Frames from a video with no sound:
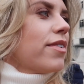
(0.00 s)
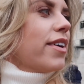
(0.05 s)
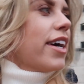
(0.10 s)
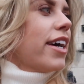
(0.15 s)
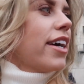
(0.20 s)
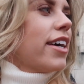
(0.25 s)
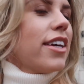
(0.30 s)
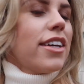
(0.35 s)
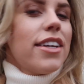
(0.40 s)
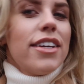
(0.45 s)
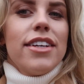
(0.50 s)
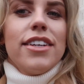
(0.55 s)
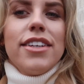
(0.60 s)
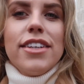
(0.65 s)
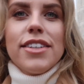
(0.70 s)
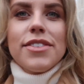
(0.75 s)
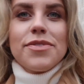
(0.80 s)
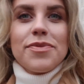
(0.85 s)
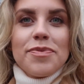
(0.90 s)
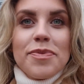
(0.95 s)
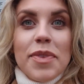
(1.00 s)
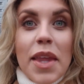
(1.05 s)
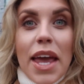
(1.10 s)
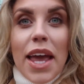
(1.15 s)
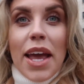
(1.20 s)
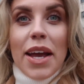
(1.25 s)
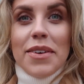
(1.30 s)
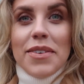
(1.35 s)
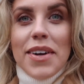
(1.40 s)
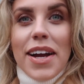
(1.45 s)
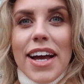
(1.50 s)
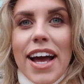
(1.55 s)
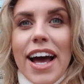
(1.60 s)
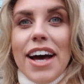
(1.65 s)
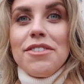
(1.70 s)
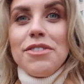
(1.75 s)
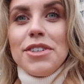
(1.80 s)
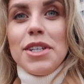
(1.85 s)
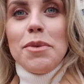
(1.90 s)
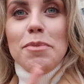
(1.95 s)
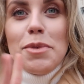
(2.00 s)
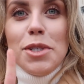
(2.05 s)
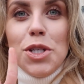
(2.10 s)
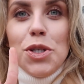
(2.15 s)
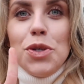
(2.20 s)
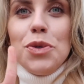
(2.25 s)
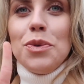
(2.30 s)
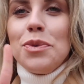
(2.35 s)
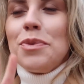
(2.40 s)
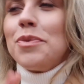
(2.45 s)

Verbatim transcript: away. Yeah, we said that last time. Right, outfit number two.